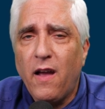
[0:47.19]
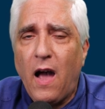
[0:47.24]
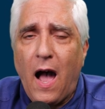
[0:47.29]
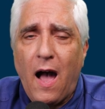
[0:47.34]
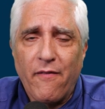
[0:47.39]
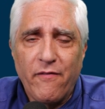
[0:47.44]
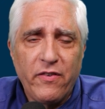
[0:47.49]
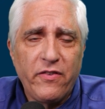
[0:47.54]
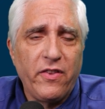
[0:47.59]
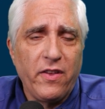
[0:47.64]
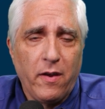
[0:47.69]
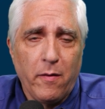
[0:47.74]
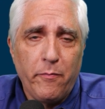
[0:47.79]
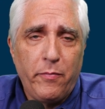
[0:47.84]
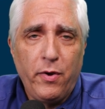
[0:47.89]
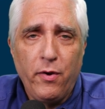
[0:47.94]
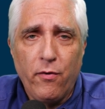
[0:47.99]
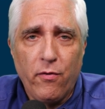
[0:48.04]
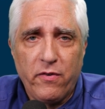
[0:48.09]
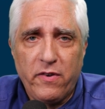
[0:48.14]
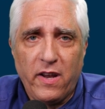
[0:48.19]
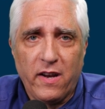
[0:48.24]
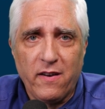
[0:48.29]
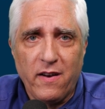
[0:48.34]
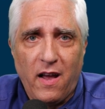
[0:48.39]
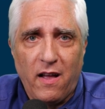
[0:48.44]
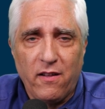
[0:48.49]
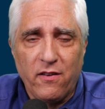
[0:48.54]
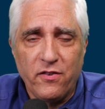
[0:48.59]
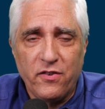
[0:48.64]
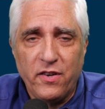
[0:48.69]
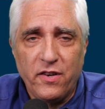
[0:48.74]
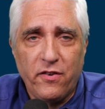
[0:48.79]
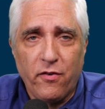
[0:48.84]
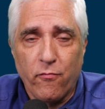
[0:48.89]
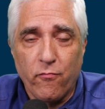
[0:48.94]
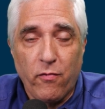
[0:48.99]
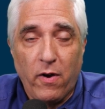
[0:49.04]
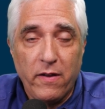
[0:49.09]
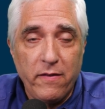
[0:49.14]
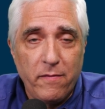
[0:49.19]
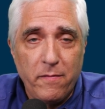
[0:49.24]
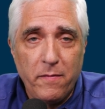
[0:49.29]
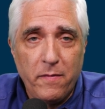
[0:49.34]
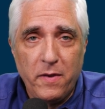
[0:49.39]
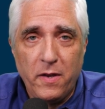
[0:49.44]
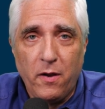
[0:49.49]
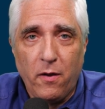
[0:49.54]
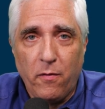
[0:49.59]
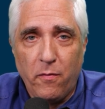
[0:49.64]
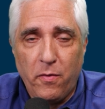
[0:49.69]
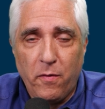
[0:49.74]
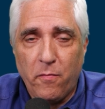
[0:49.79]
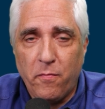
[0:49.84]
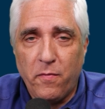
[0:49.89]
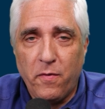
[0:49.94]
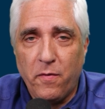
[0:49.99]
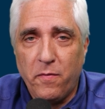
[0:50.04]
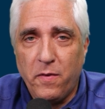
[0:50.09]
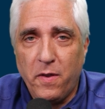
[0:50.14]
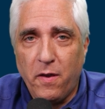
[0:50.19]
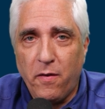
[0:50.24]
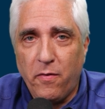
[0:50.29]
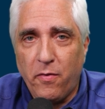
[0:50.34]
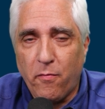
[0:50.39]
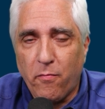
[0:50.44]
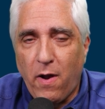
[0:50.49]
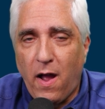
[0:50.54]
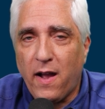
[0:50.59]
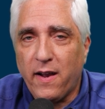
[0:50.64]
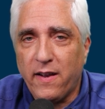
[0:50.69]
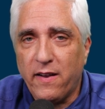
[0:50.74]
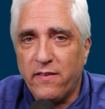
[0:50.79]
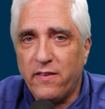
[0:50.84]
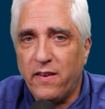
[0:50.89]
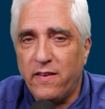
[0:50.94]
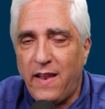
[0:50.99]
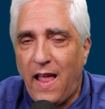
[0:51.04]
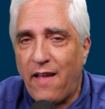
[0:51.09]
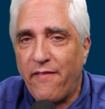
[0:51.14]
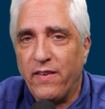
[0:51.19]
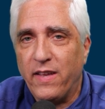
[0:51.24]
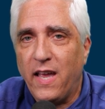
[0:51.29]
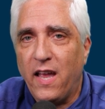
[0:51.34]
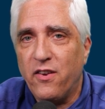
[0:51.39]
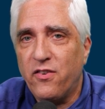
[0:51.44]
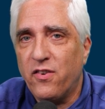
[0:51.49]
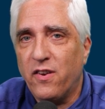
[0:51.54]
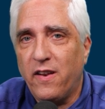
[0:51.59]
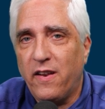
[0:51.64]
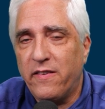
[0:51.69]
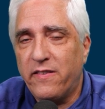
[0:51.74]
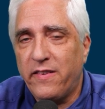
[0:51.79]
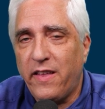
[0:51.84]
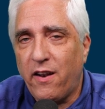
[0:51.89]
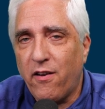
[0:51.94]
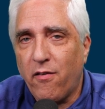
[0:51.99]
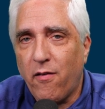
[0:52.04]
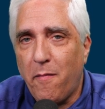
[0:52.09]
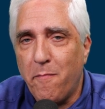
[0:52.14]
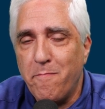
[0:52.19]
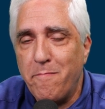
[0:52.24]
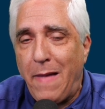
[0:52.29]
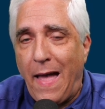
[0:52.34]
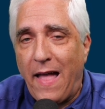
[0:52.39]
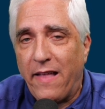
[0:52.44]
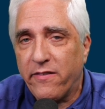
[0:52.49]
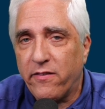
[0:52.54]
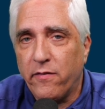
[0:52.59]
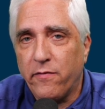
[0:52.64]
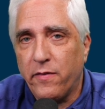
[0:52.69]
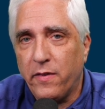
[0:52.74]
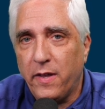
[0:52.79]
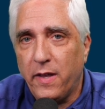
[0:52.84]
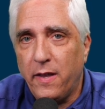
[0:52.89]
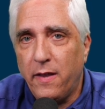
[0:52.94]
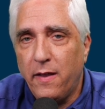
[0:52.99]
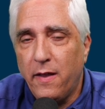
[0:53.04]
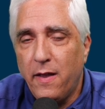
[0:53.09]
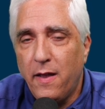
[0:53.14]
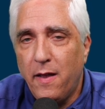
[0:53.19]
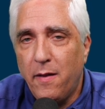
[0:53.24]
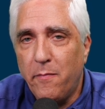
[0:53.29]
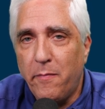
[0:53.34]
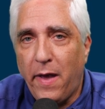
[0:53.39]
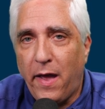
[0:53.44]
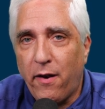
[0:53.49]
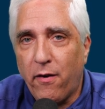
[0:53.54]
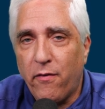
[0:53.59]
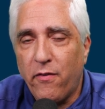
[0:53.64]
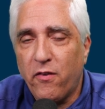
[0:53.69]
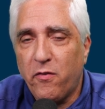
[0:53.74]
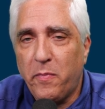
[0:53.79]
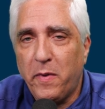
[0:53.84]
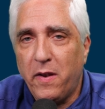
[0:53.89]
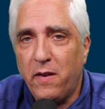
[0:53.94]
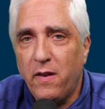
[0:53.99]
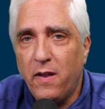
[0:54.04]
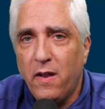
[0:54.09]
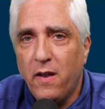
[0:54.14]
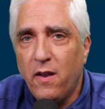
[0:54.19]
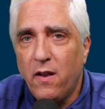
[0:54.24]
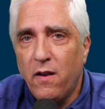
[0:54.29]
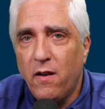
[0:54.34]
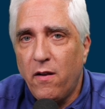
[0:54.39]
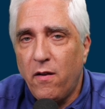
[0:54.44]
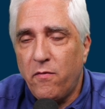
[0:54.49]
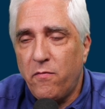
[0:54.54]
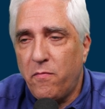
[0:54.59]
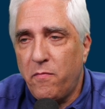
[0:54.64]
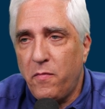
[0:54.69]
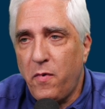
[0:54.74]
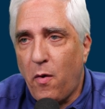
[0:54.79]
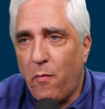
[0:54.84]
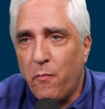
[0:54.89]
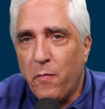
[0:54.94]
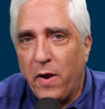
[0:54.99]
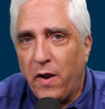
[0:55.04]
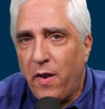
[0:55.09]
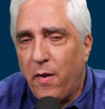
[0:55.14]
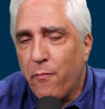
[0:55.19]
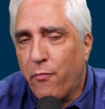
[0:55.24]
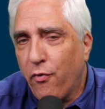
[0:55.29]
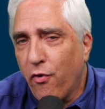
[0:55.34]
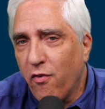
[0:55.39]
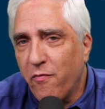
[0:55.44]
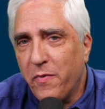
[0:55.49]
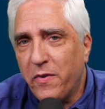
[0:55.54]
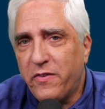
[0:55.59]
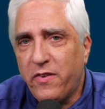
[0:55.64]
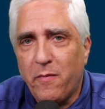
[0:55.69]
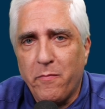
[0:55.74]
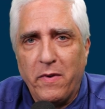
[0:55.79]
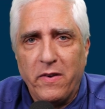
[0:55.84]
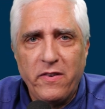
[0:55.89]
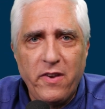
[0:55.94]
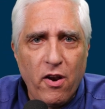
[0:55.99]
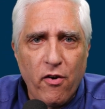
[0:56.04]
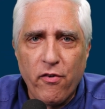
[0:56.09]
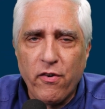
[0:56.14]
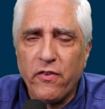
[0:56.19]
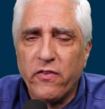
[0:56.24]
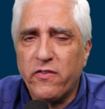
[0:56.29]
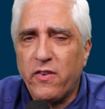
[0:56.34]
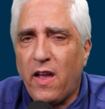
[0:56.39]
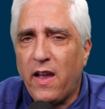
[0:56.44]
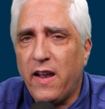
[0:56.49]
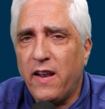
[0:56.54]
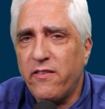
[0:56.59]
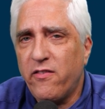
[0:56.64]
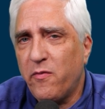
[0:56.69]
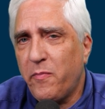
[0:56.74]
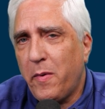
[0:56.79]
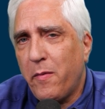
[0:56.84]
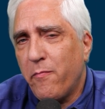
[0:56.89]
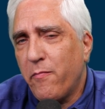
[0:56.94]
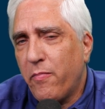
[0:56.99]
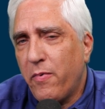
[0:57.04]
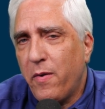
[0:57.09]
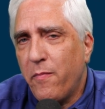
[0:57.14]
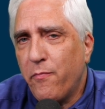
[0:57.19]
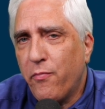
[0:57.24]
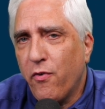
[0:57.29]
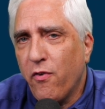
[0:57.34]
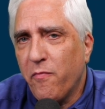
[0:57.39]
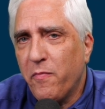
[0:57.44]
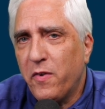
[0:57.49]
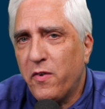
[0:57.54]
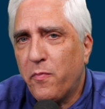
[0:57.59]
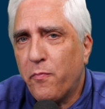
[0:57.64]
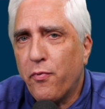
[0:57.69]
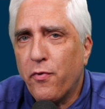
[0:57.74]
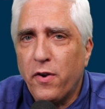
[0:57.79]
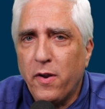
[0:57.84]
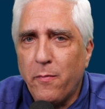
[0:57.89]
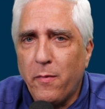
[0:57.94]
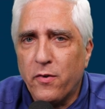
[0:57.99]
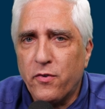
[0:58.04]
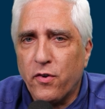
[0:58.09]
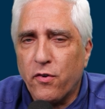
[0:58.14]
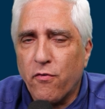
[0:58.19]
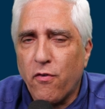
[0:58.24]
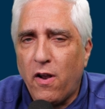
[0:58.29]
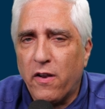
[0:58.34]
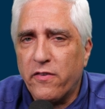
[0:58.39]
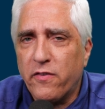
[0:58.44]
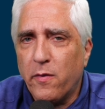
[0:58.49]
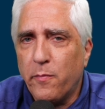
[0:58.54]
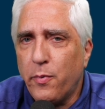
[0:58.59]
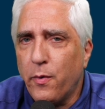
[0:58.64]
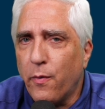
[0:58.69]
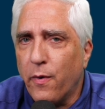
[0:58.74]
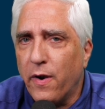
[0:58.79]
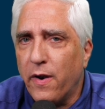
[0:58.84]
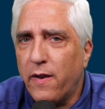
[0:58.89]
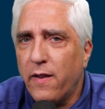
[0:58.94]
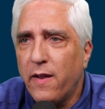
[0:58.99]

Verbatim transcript: Obviously, computer technology to run, you know, the you know the rockets and navigation, et cetera, are massively better. There's been, you know, improvements in material science. There's been improvements pretty much across the board.